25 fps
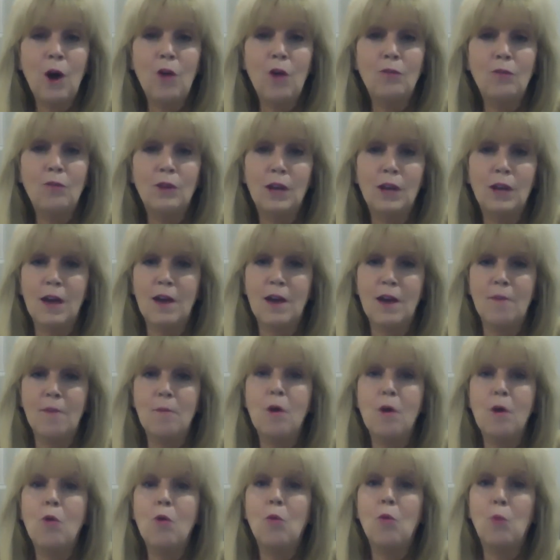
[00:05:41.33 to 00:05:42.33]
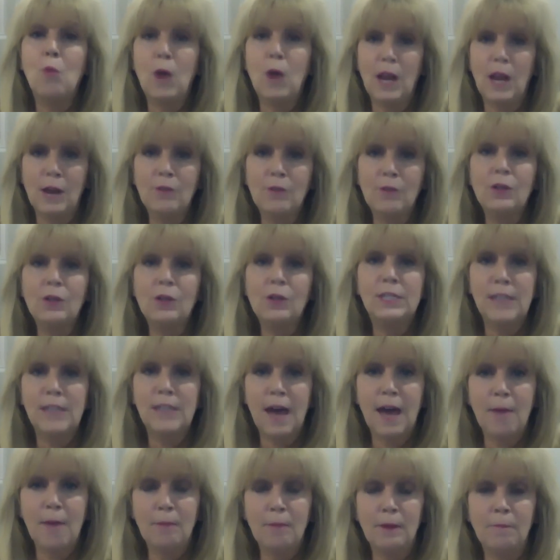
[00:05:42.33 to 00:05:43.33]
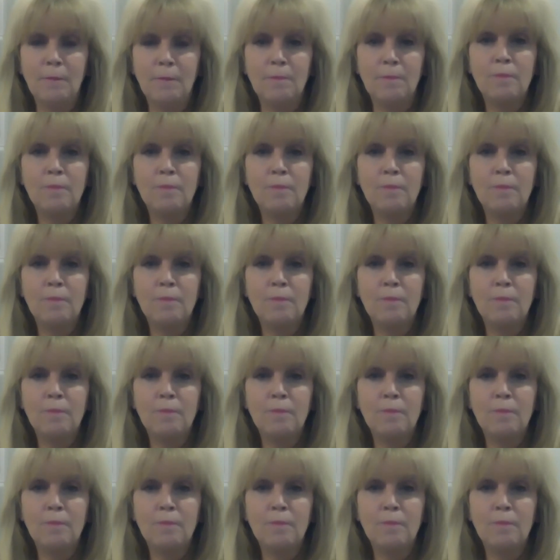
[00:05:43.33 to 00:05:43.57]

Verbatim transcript: overcome whatever has happened.